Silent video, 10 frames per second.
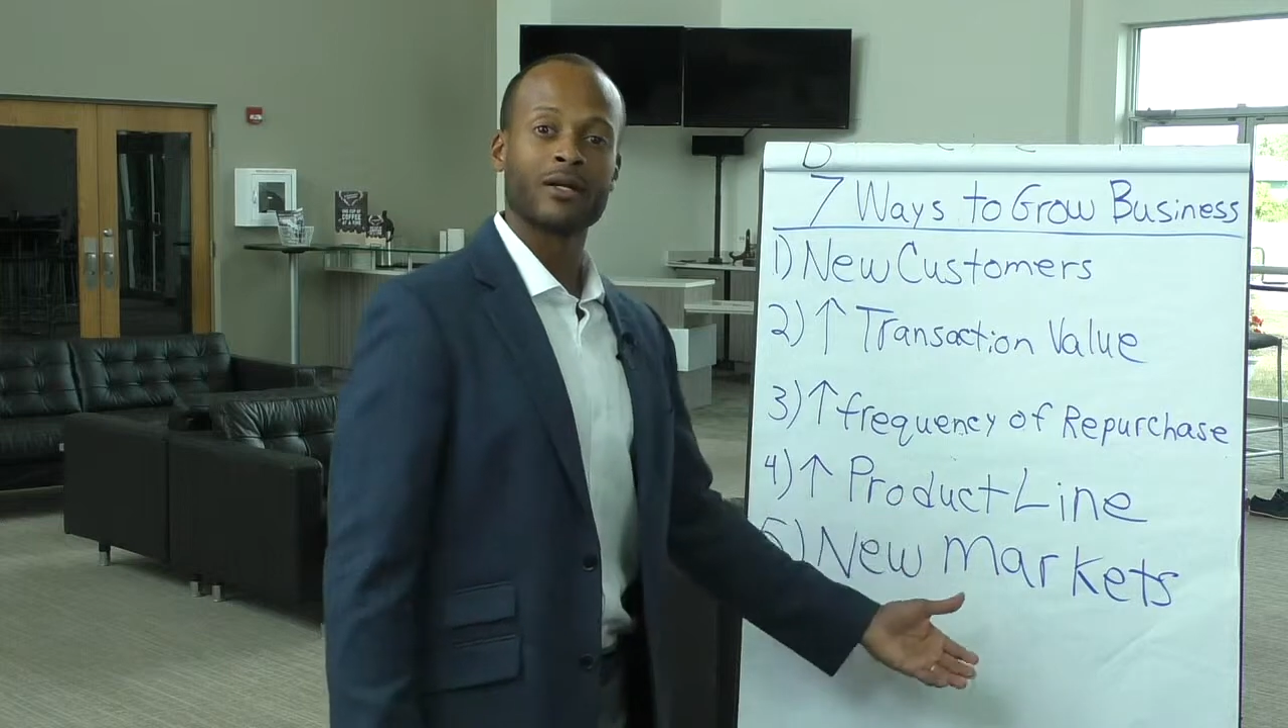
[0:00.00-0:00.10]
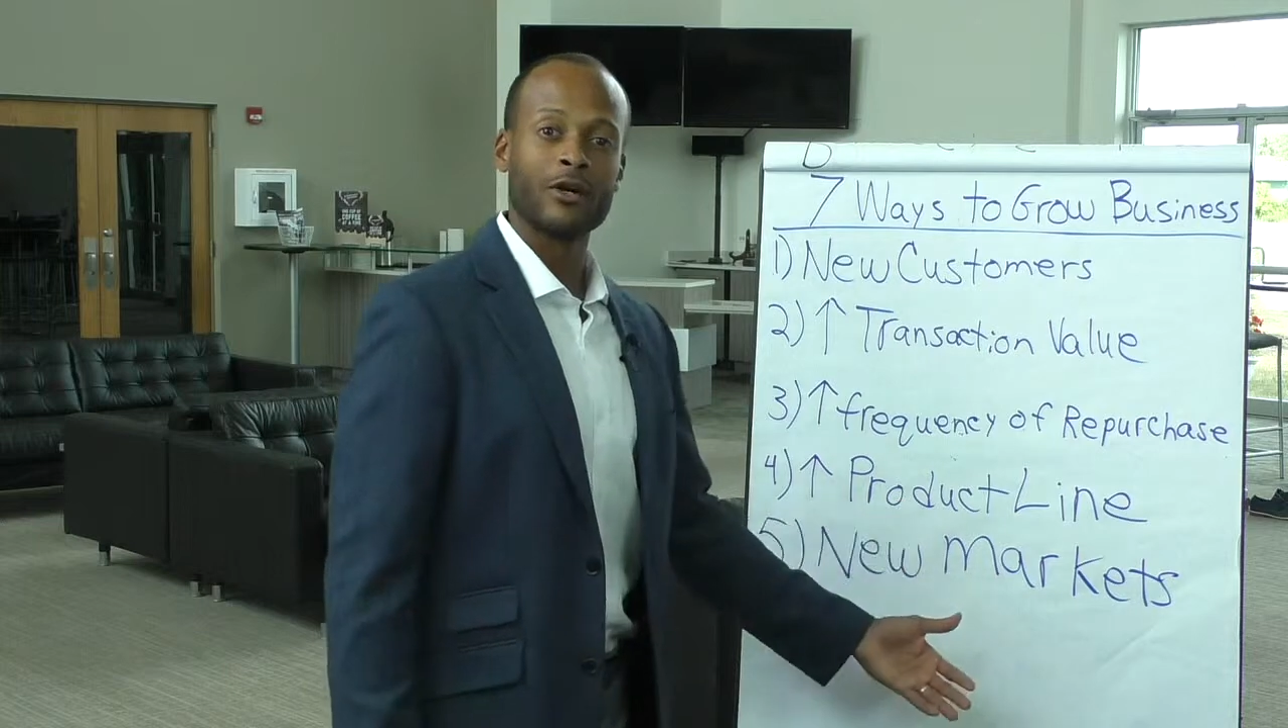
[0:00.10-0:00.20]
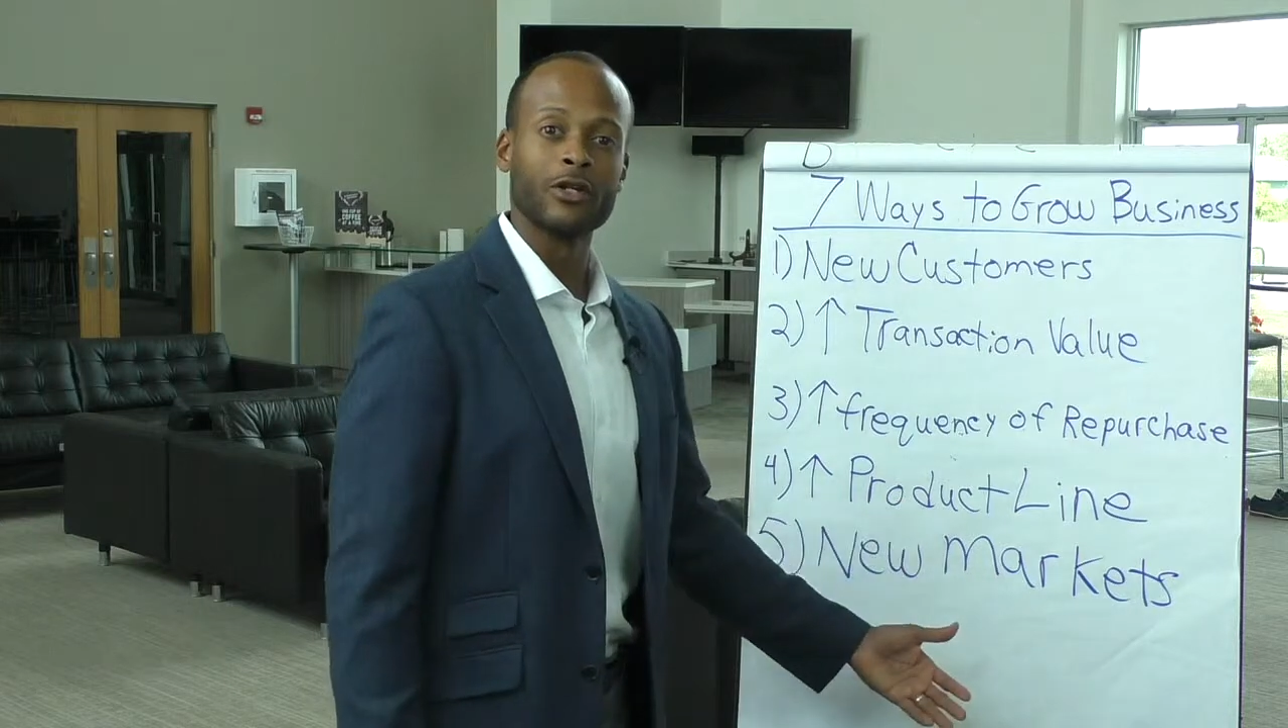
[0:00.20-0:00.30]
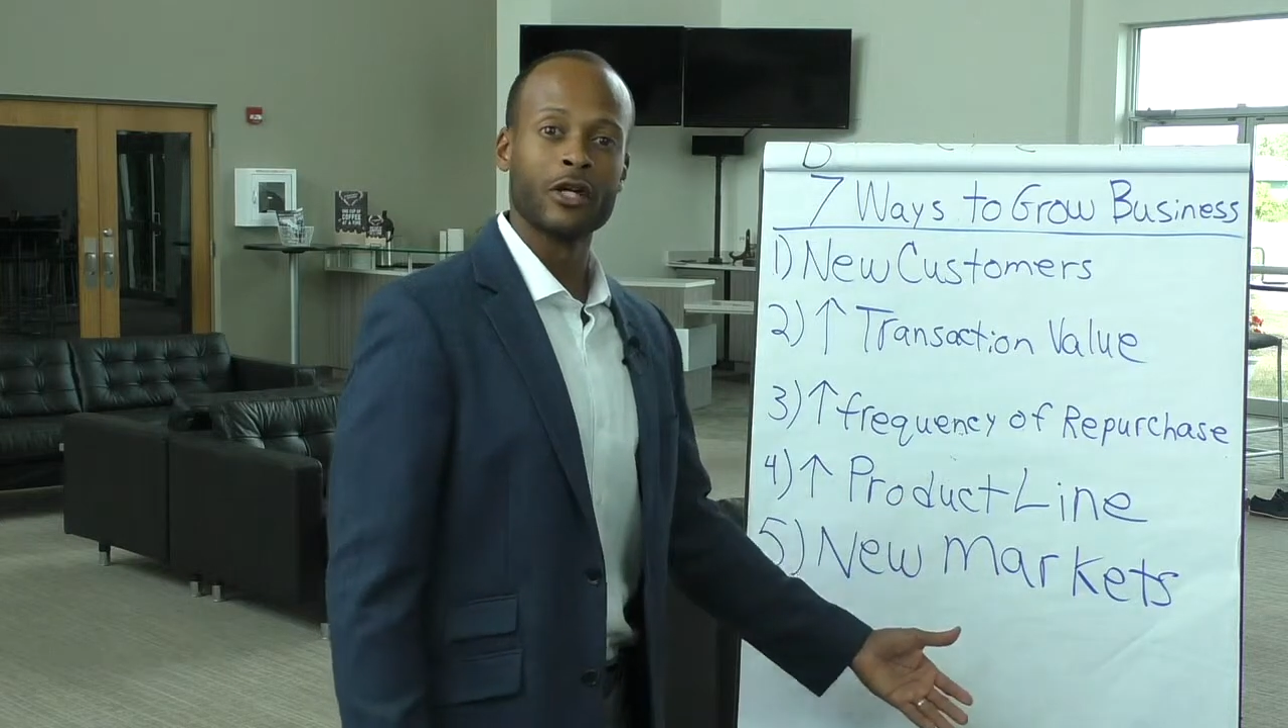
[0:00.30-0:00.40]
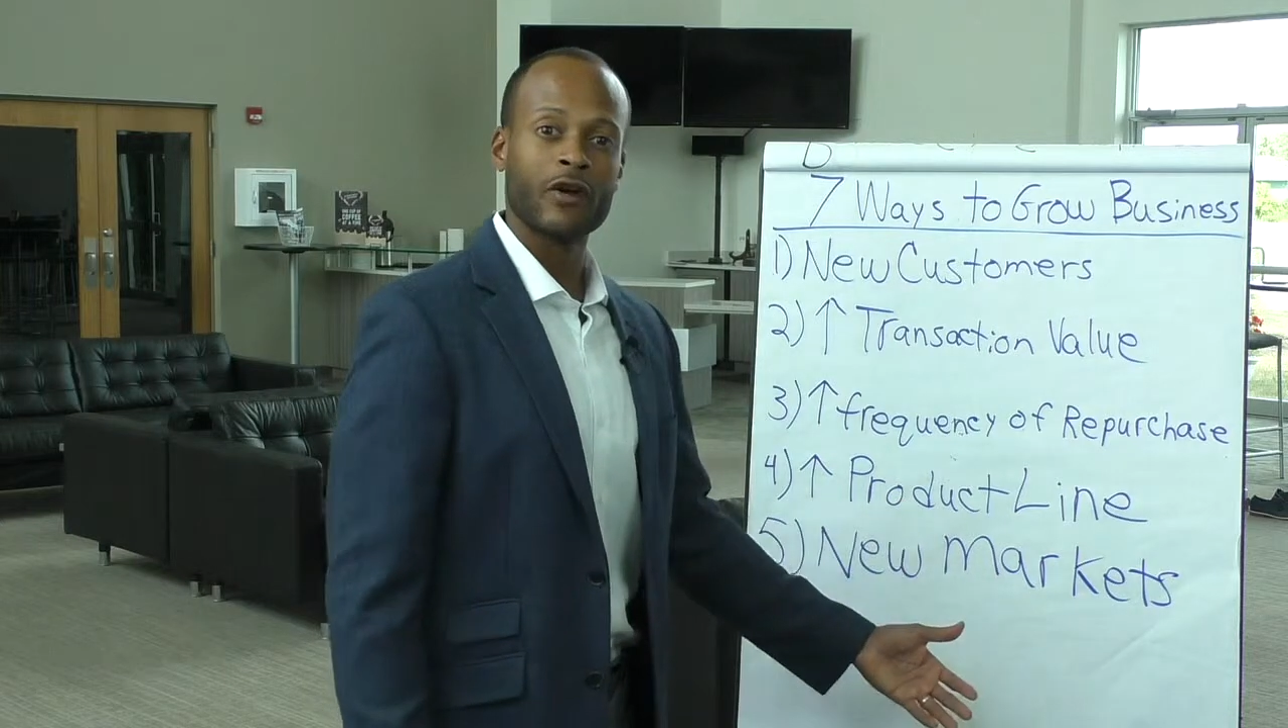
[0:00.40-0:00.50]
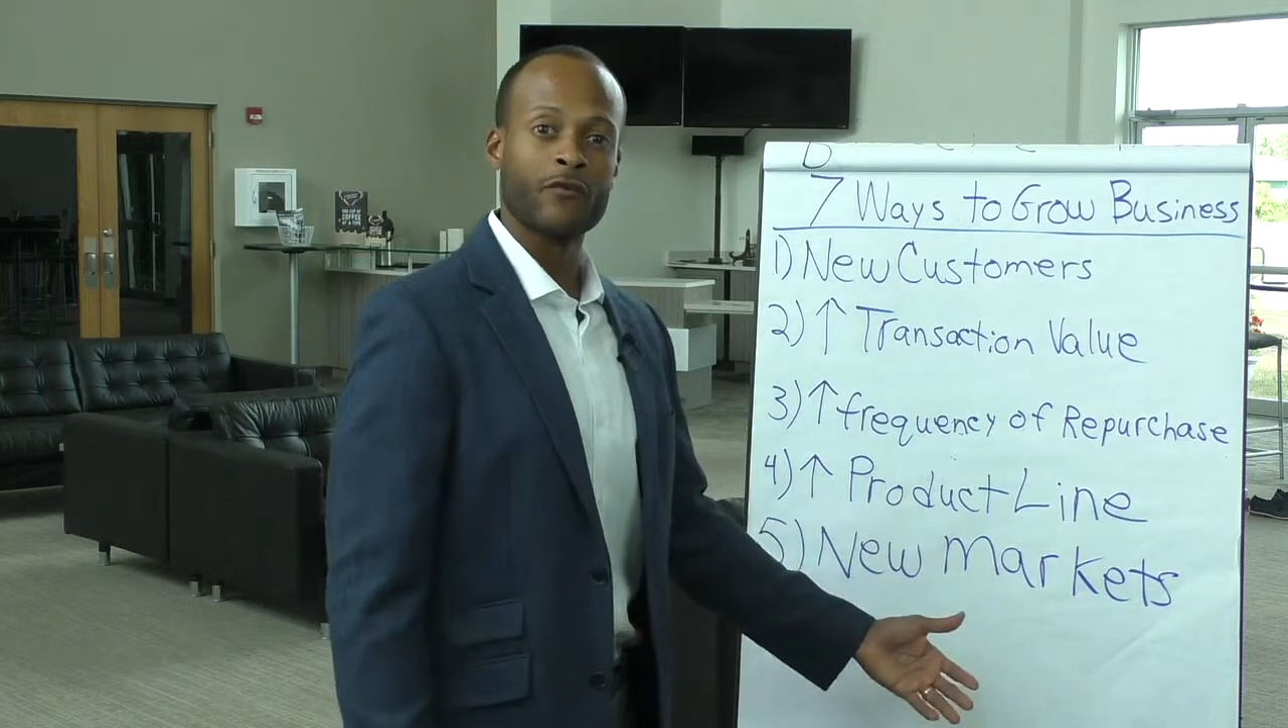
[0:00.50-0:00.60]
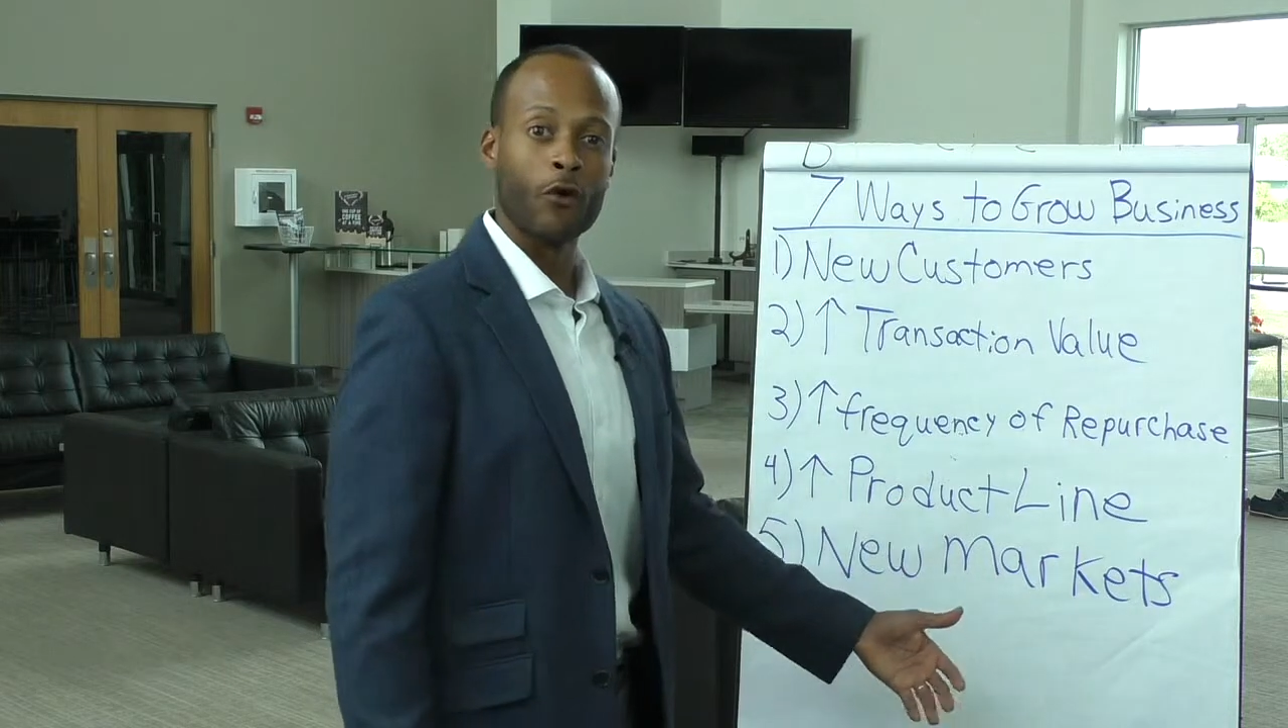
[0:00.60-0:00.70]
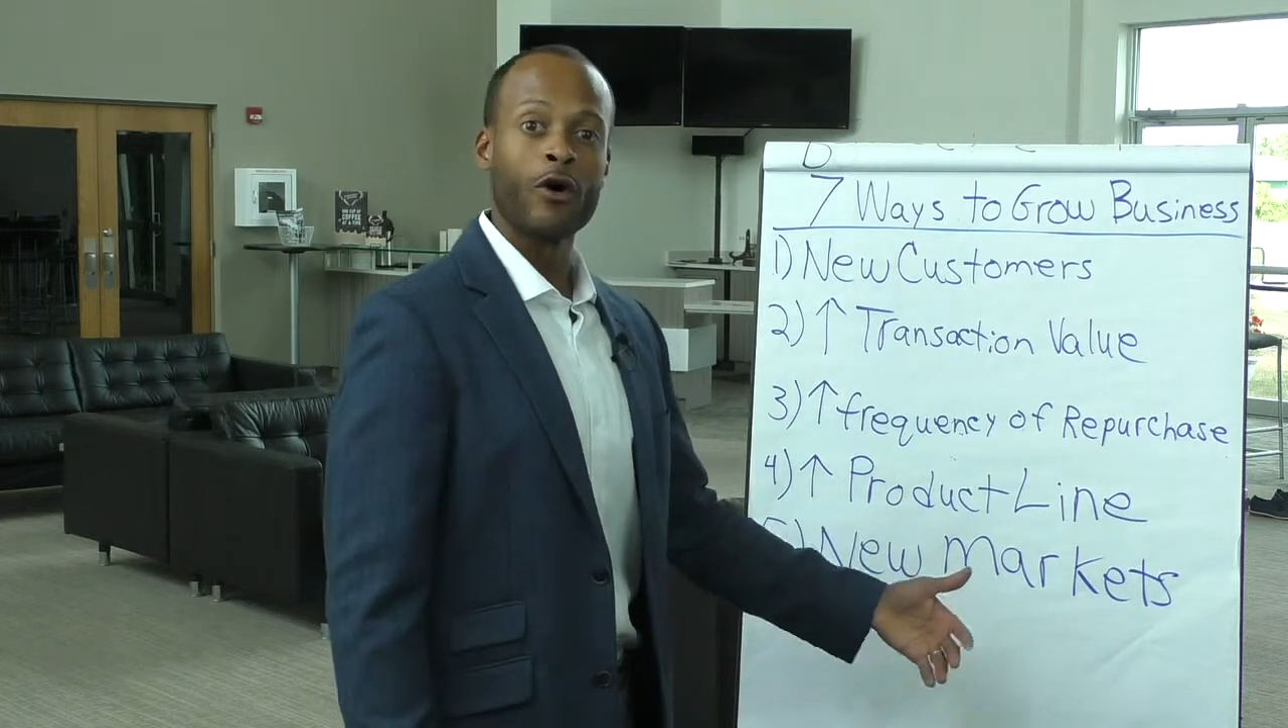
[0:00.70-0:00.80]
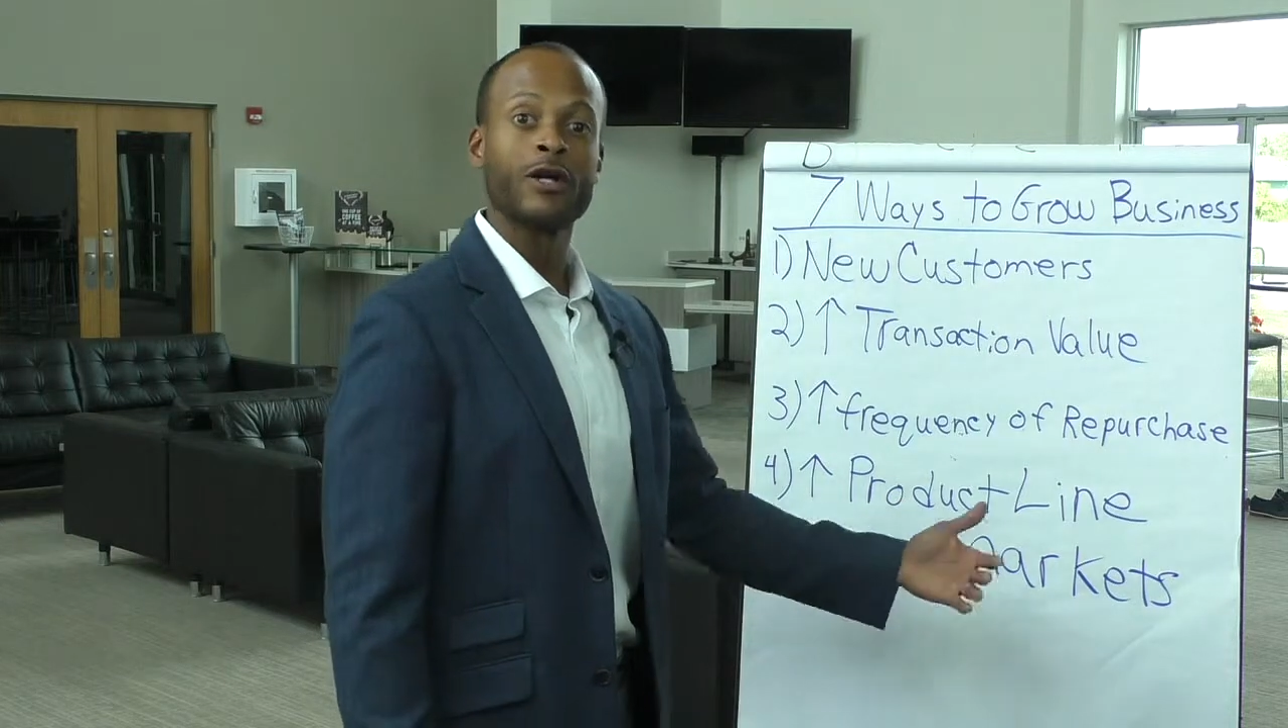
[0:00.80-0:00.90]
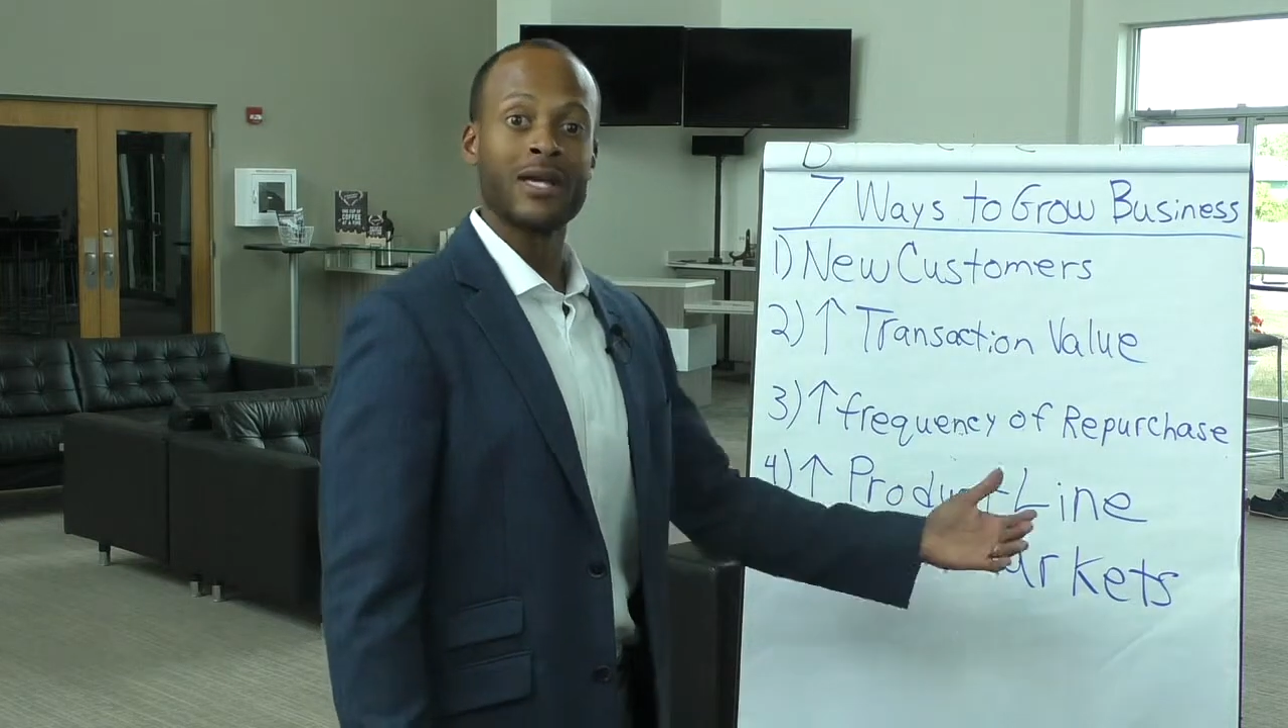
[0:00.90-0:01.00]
they're looking for,